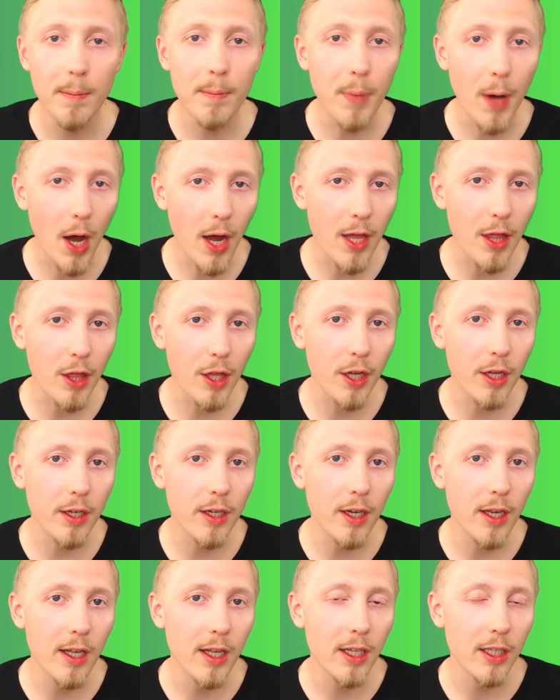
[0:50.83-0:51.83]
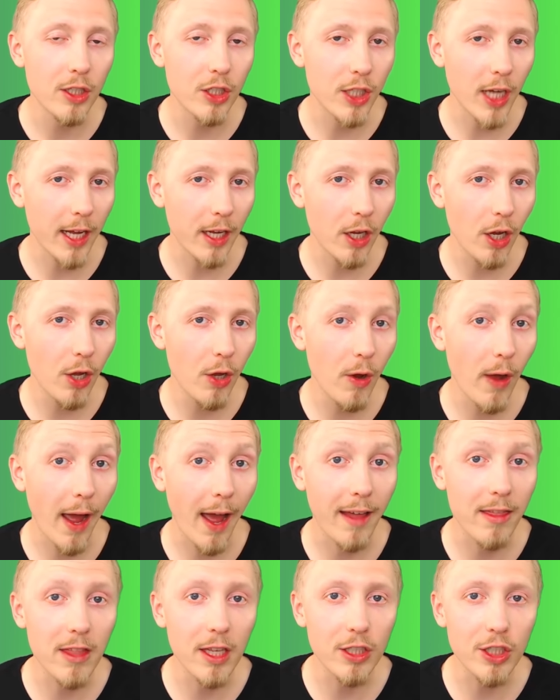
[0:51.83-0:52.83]
Python, Django,
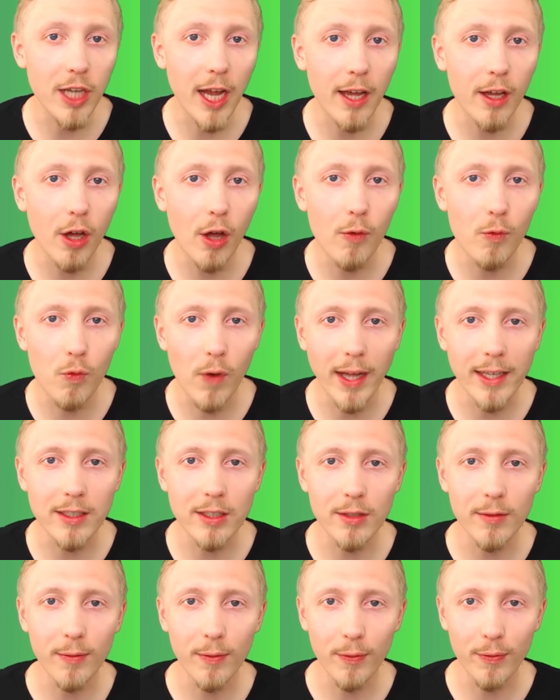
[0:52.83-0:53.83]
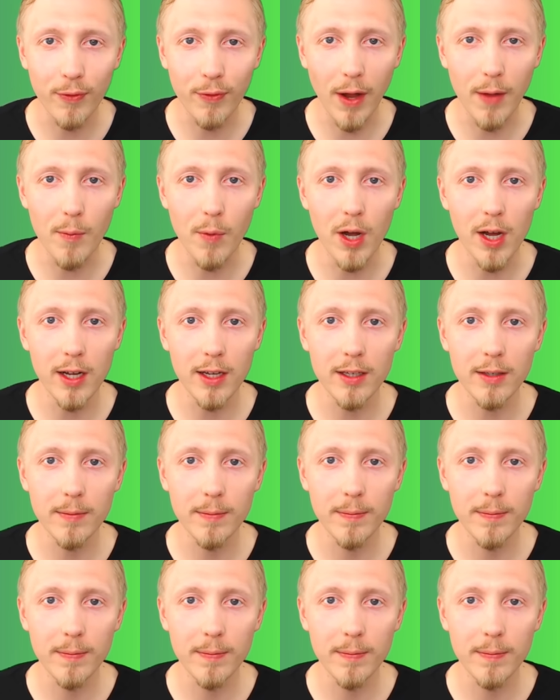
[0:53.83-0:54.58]
and the Django REST framework.